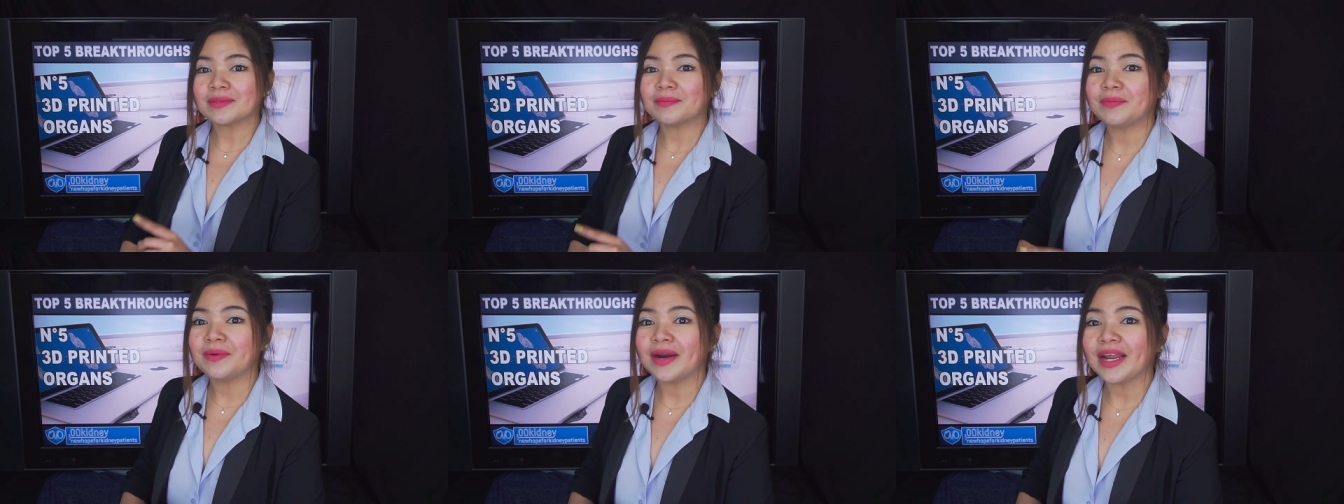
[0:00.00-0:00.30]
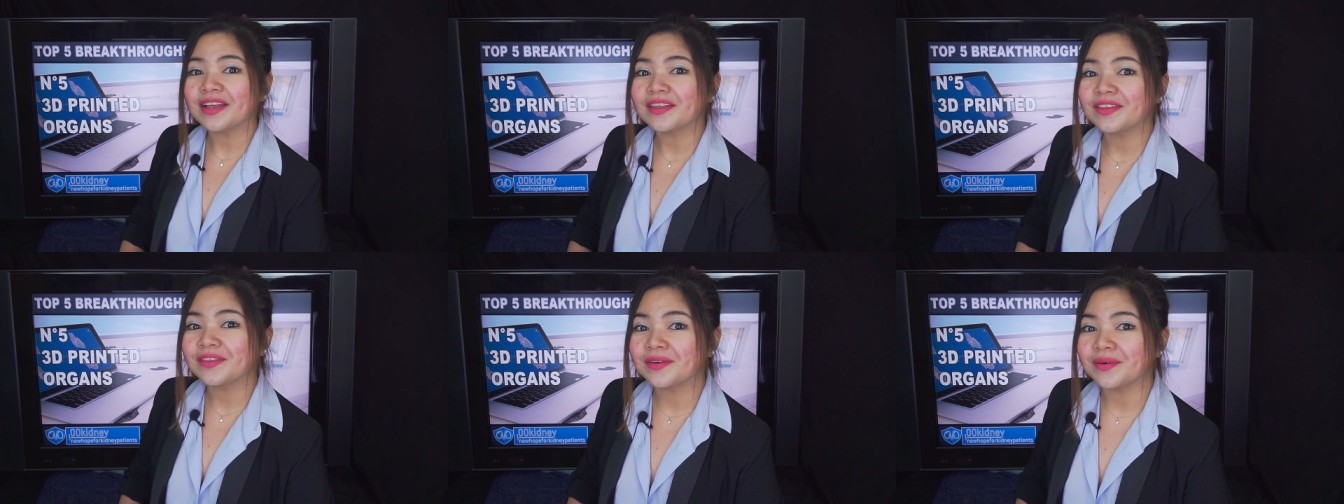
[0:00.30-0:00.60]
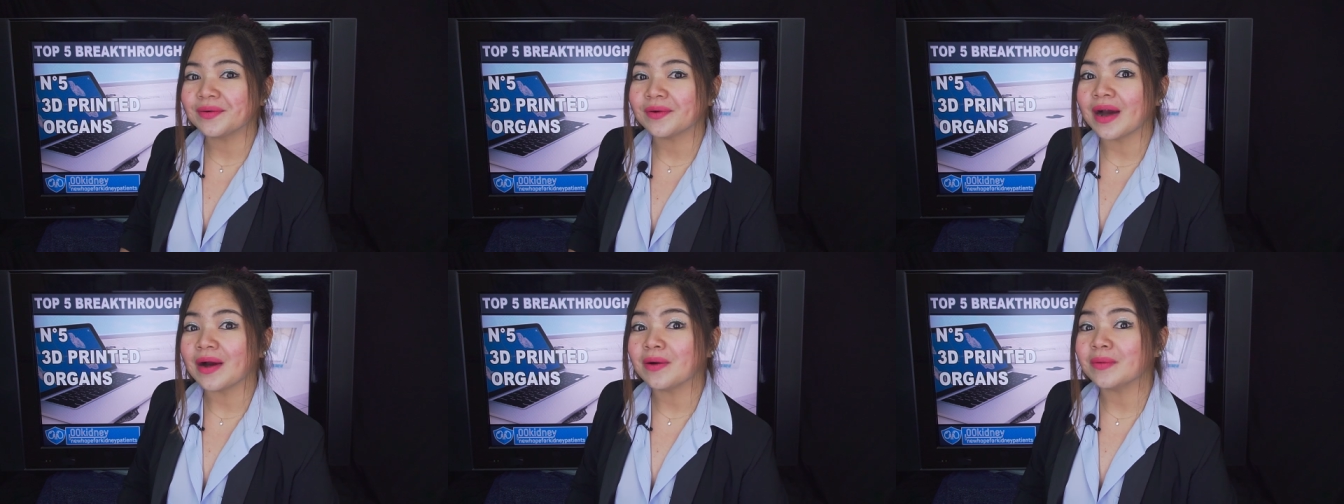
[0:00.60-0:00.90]
the
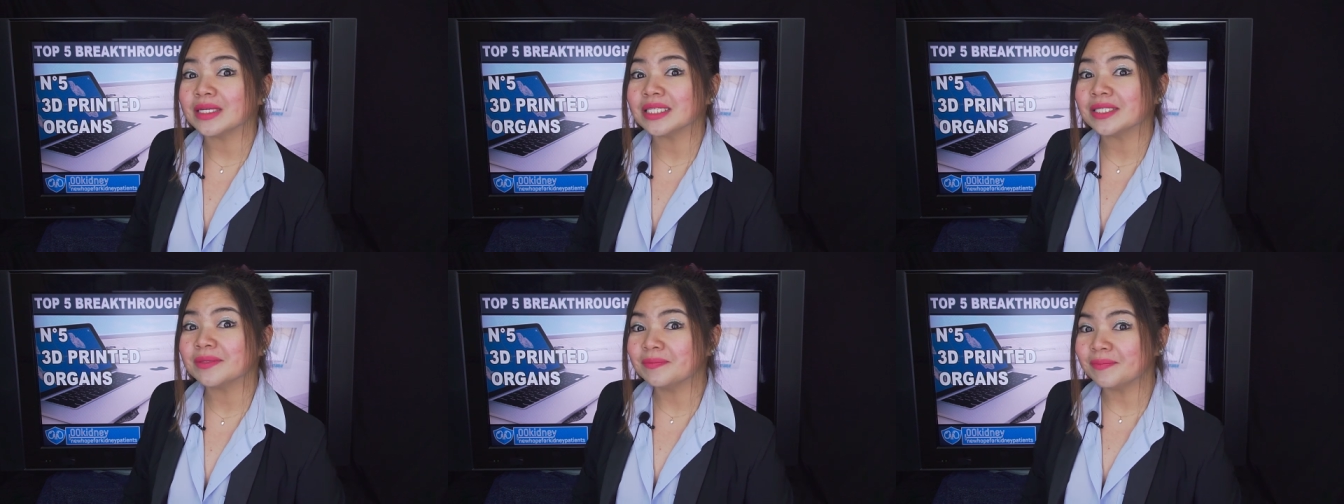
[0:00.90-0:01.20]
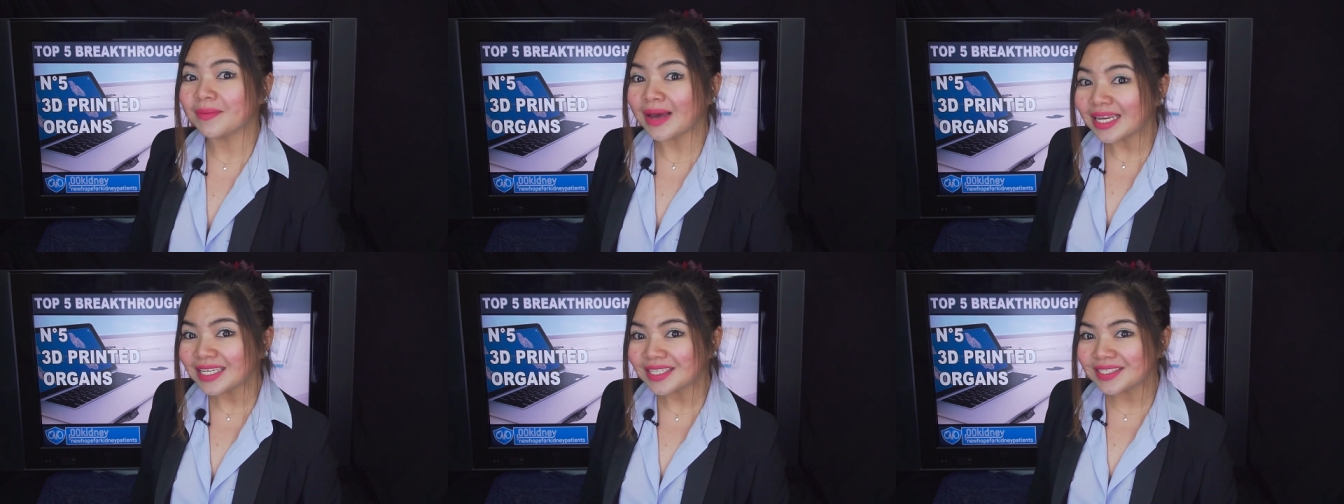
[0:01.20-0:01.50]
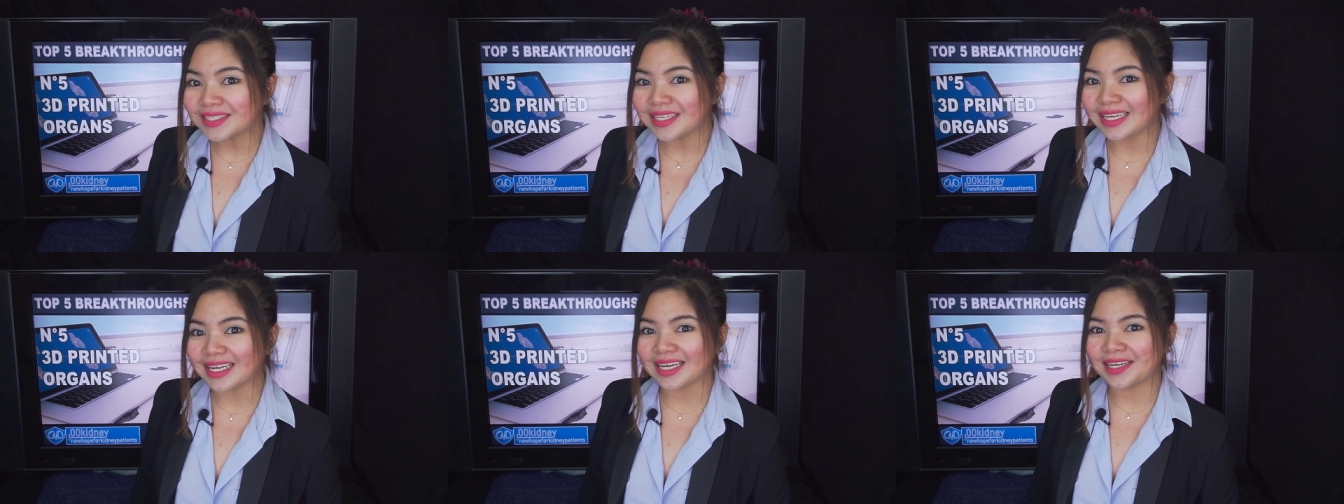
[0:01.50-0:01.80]
breakthrough I was
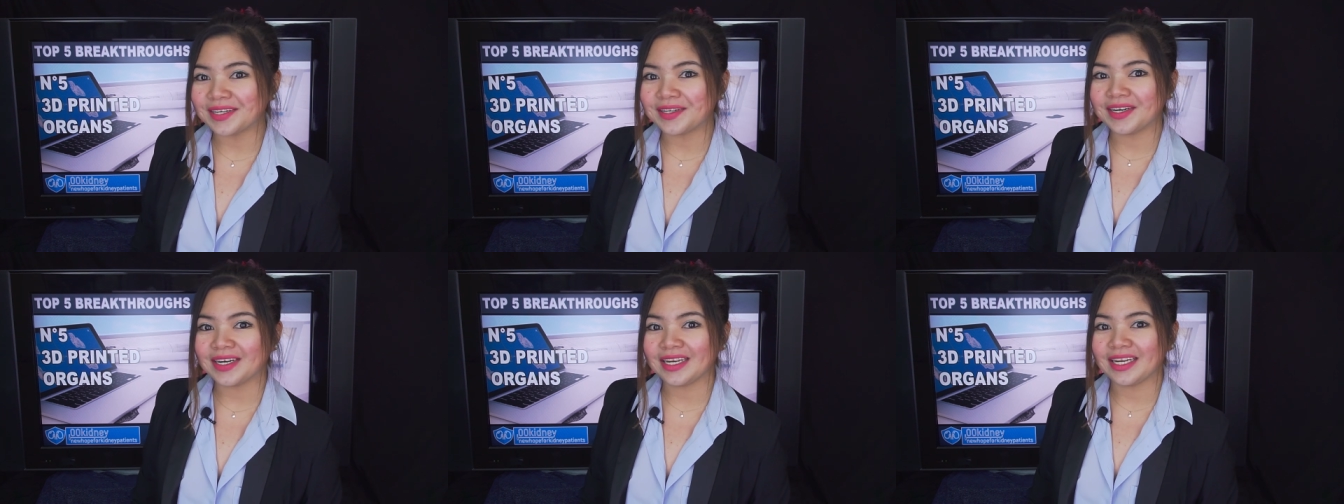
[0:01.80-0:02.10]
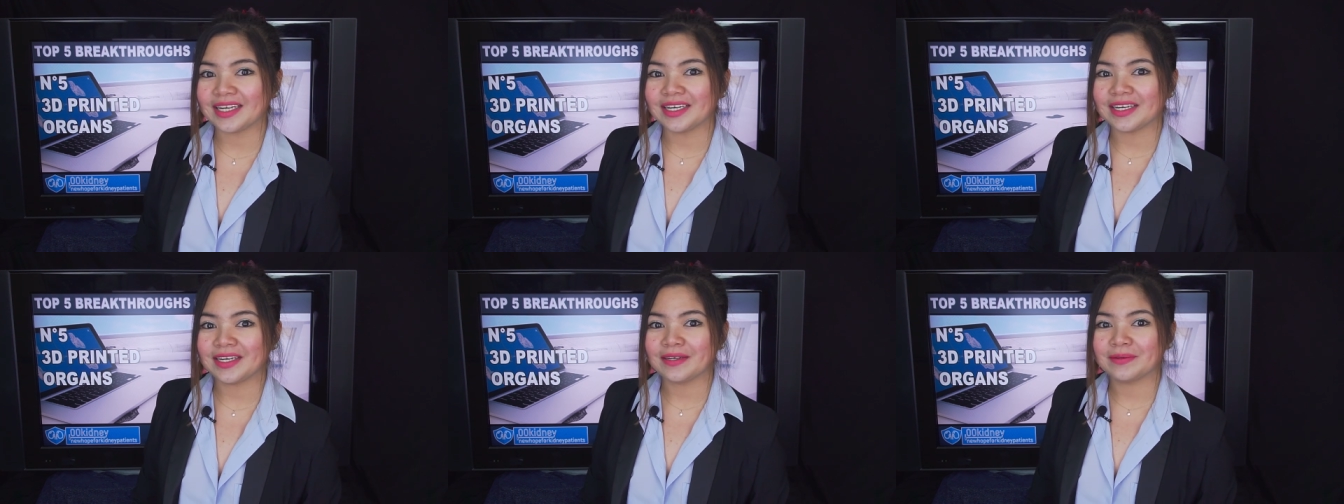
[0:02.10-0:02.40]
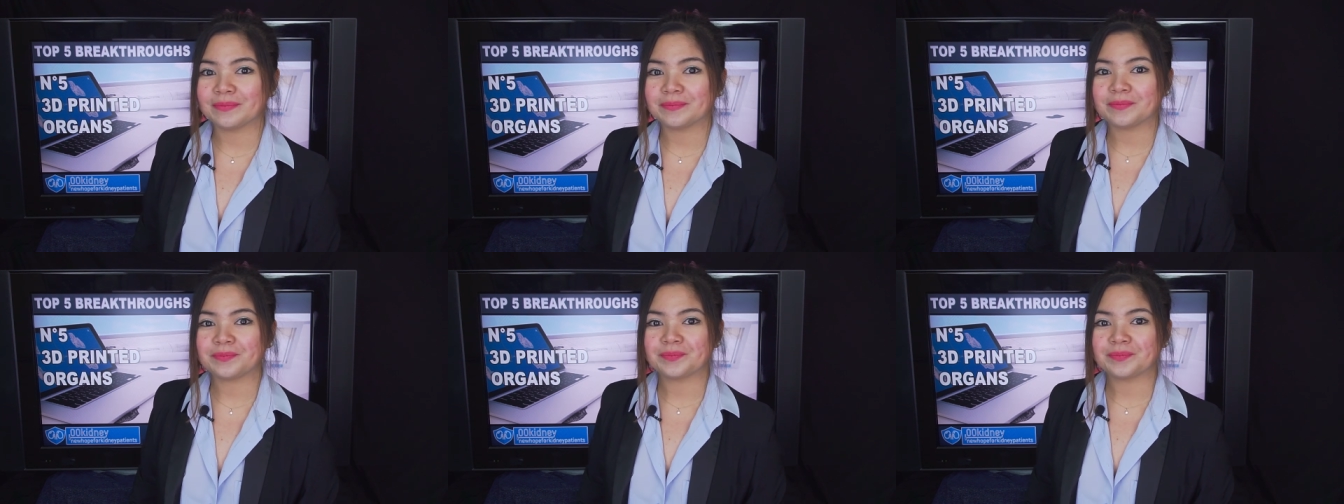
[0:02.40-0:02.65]
mentioning earlier